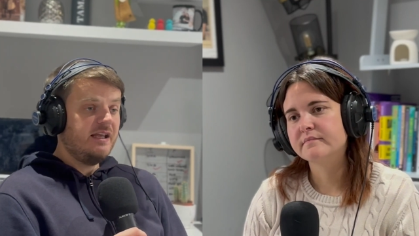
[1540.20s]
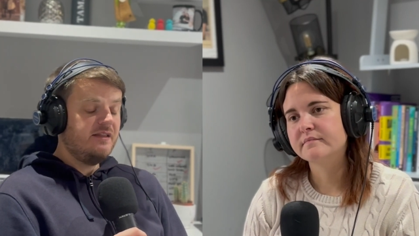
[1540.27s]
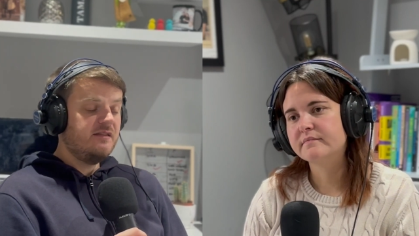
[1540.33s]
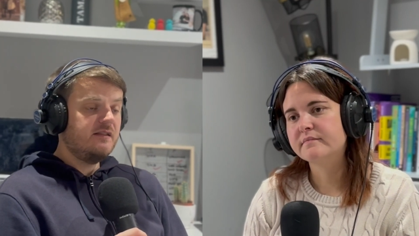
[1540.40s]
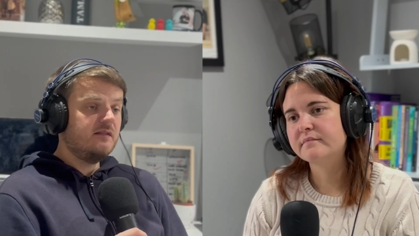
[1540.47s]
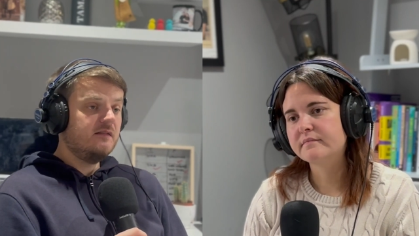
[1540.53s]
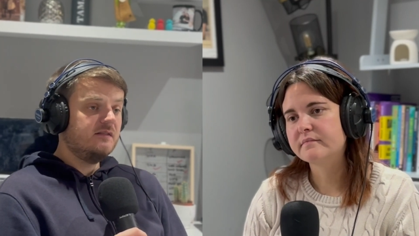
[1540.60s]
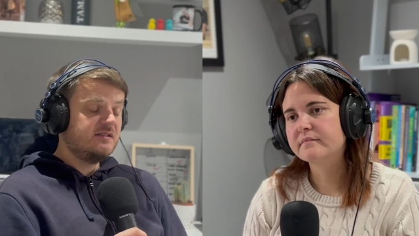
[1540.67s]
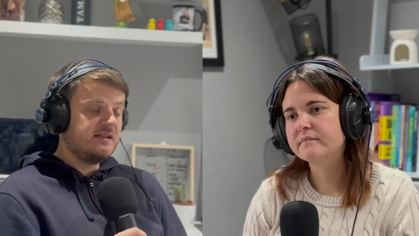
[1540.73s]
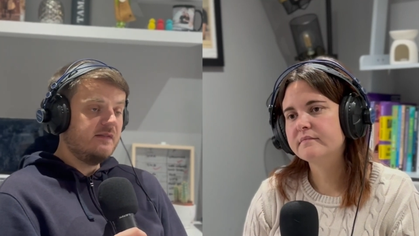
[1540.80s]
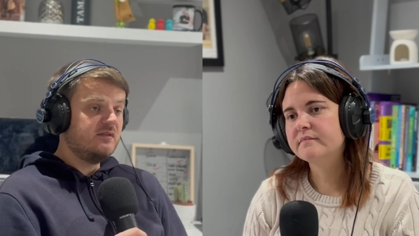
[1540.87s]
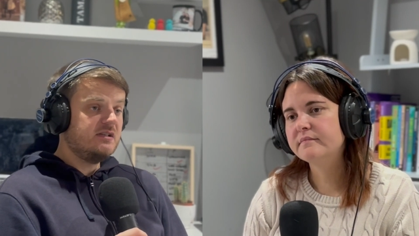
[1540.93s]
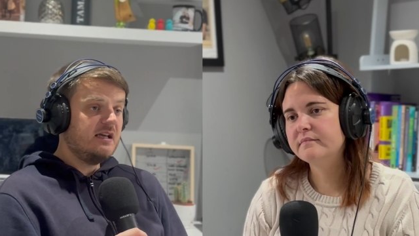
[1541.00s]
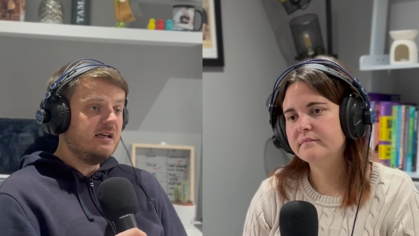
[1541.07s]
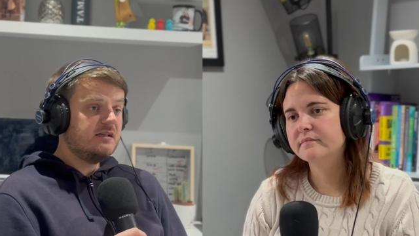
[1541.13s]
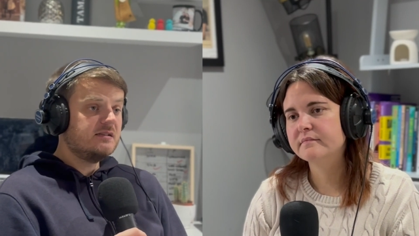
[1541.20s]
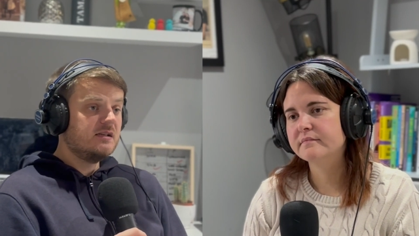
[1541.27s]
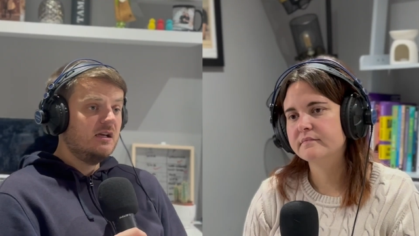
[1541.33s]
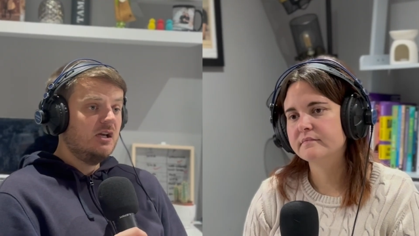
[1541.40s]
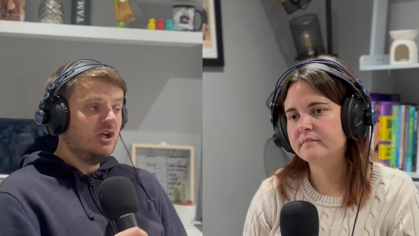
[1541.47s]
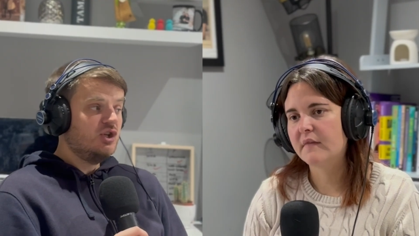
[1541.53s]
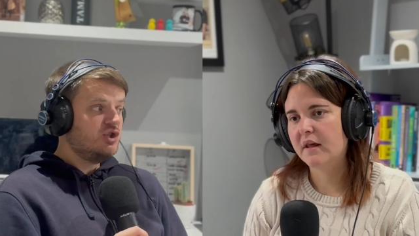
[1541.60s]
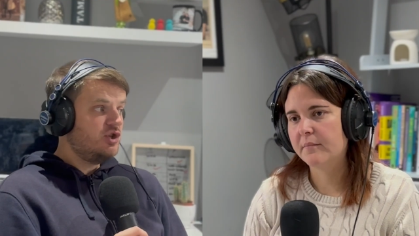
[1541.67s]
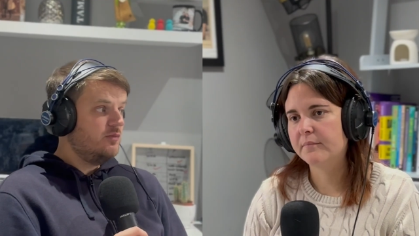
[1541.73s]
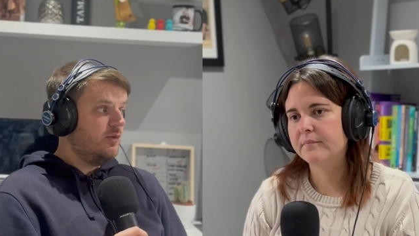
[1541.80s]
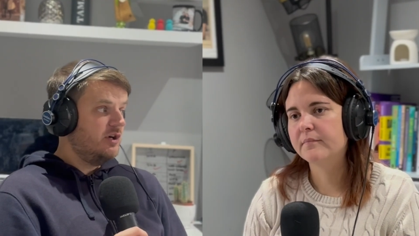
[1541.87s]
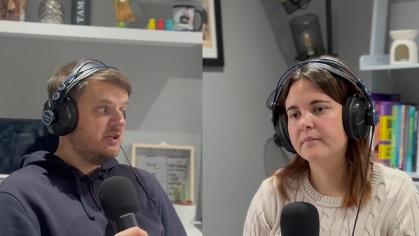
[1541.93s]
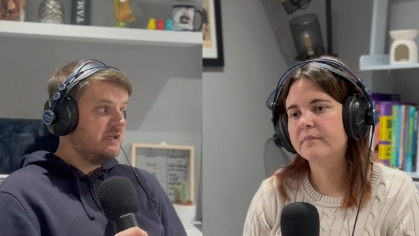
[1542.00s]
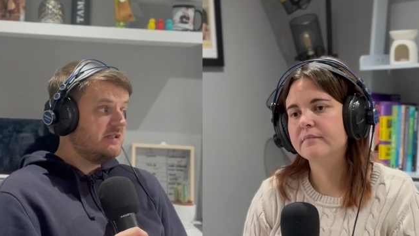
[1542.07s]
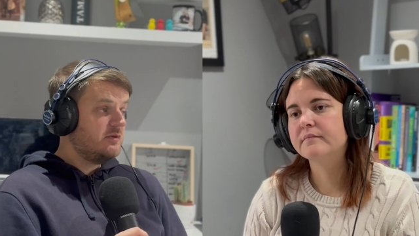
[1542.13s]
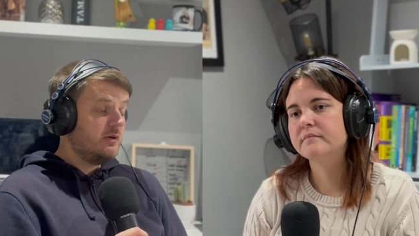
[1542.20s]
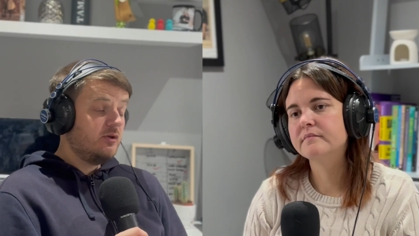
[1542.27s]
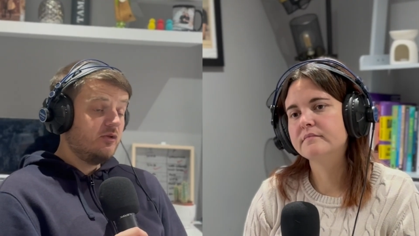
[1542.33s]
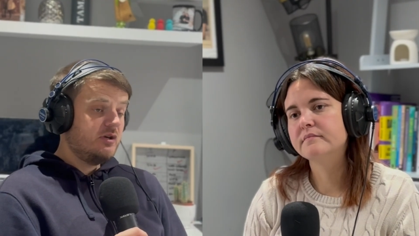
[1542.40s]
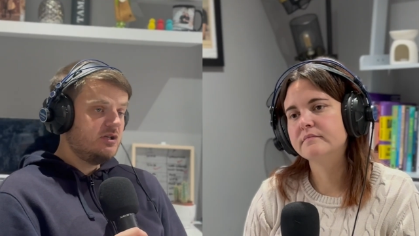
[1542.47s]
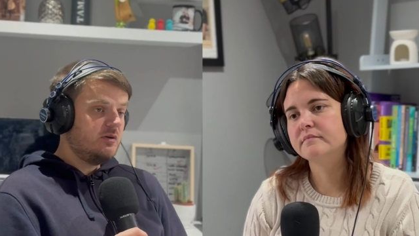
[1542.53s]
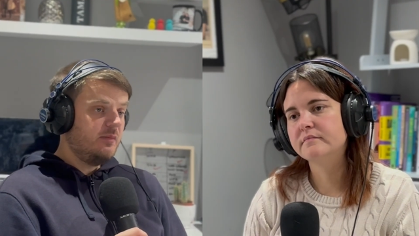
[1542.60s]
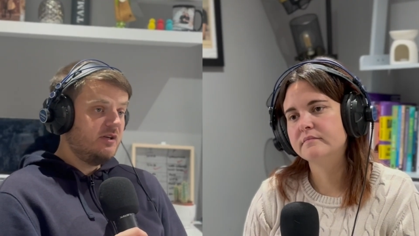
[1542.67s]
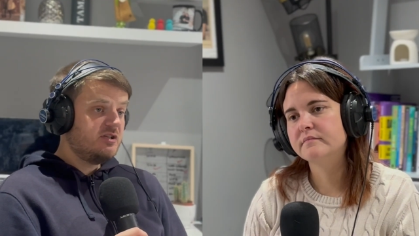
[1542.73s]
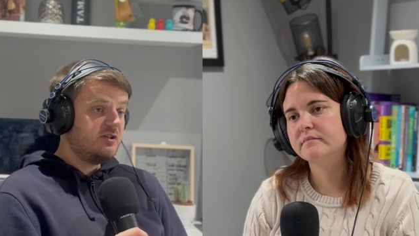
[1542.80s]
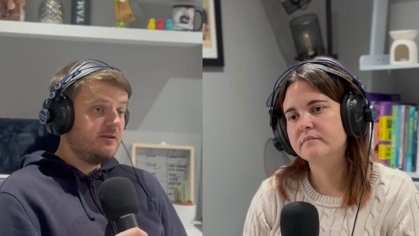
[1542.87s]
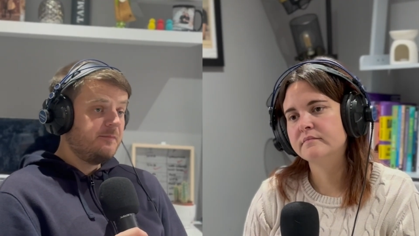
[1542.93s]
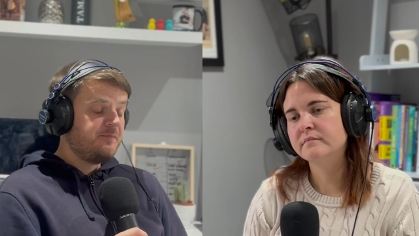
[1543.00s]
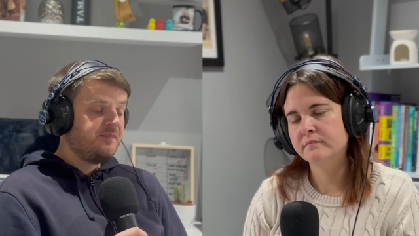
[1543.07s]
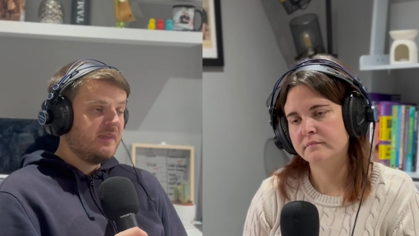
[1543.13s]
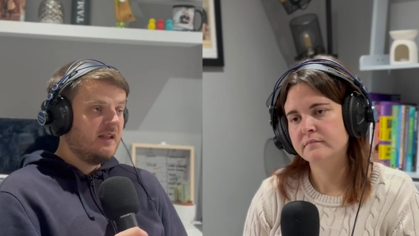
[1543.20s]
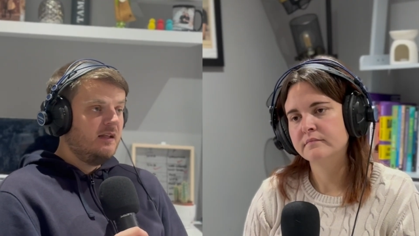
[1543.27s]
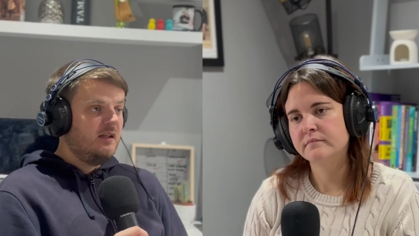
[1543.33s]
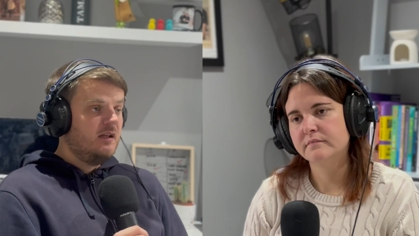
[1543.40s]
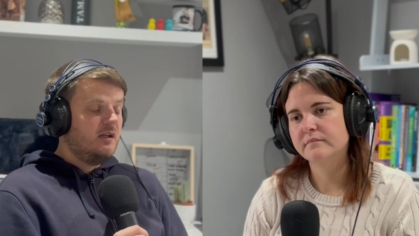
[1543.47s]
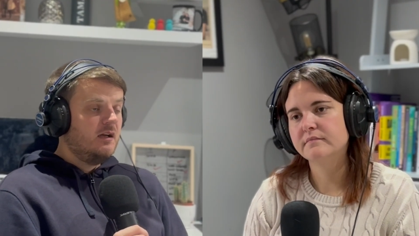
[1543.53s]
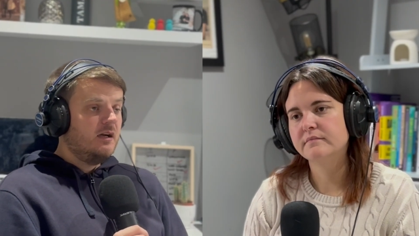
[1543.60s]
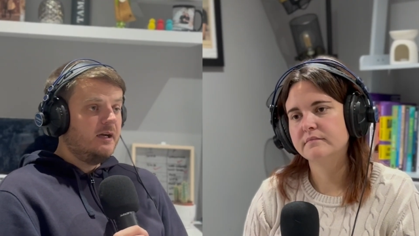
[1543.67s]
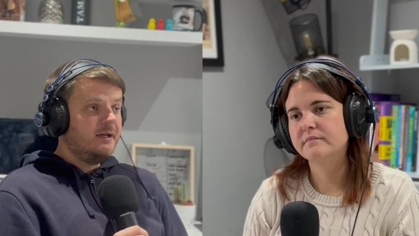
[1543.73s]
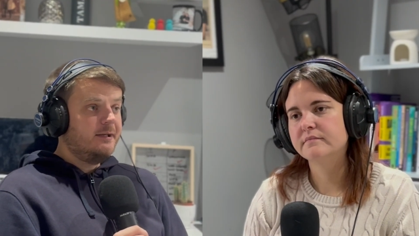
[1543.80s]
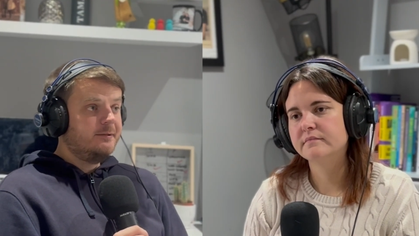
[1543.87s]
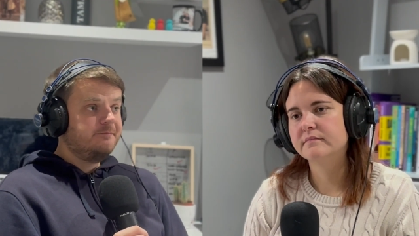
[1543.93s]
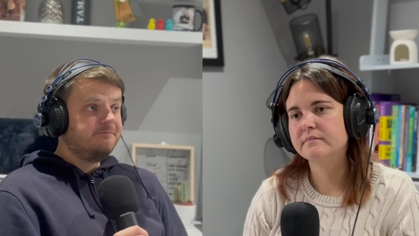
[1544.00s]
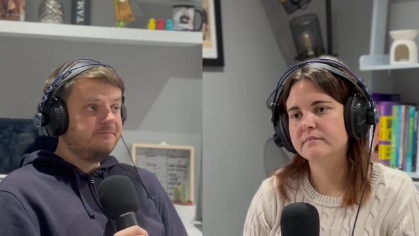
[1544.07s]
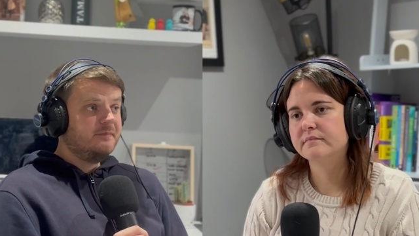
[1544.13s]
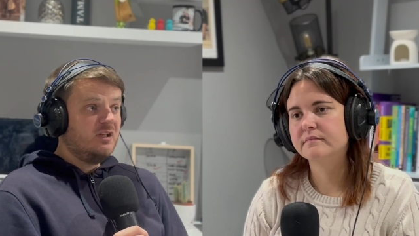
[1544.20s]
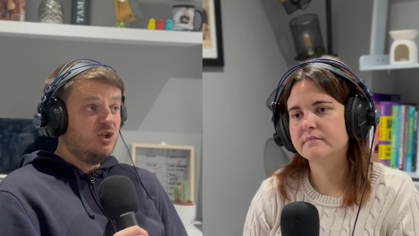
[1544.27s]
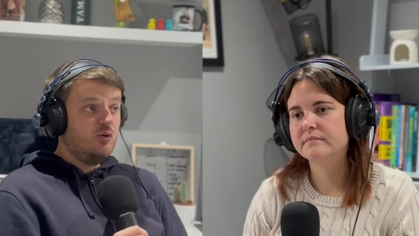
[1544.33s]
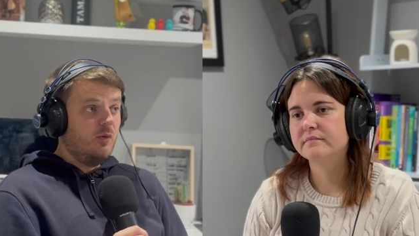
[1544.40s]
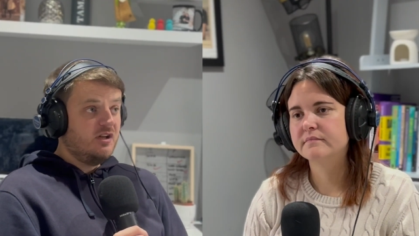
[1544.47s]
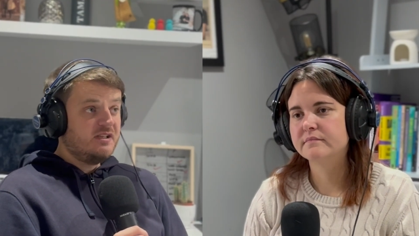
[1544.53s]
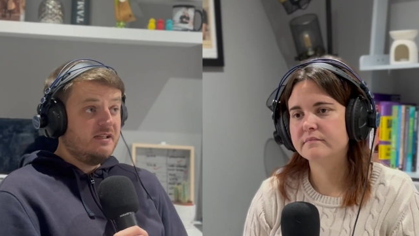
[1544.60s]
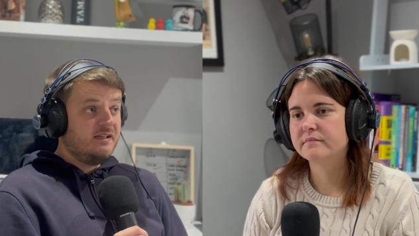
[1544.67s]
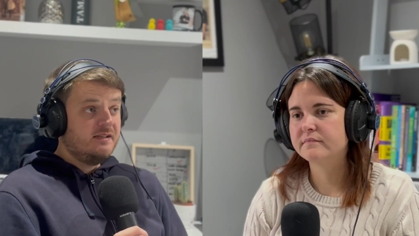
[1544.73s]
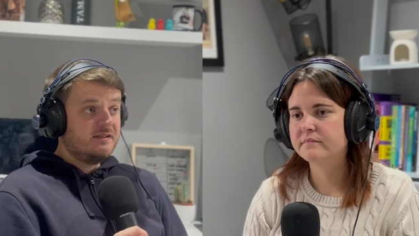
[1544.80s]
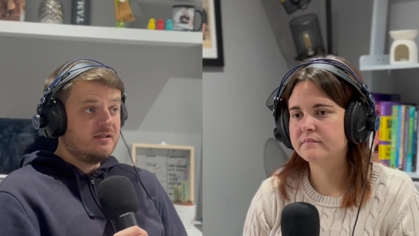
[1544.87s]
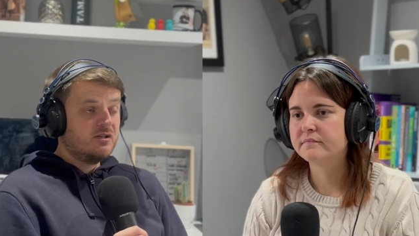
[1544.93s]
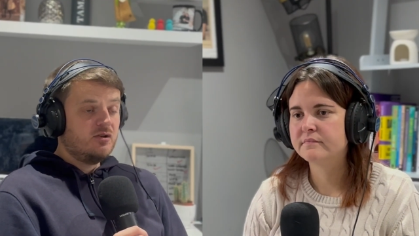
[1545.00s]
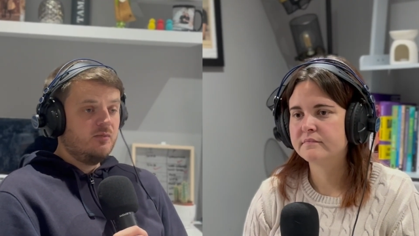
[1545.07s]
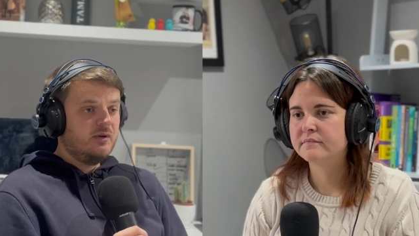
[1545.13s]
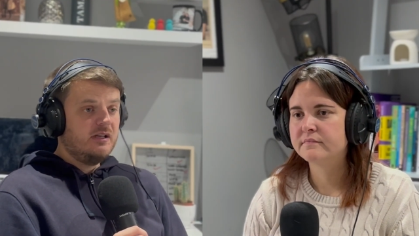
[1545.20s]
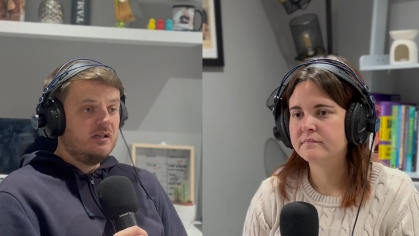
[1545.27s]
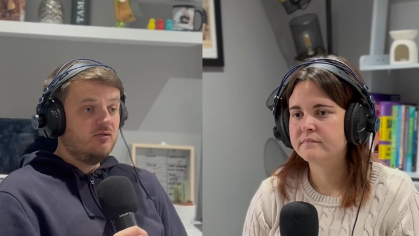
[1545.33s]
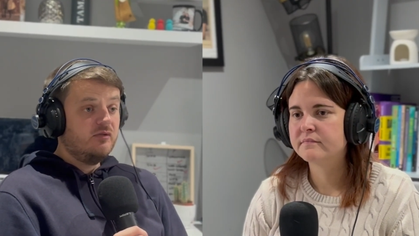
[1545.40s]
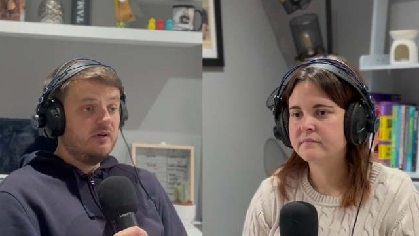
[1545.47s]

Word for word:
Speaker 1: in seven days. Yep. So you might need to increase your budget. Um, you might need to completely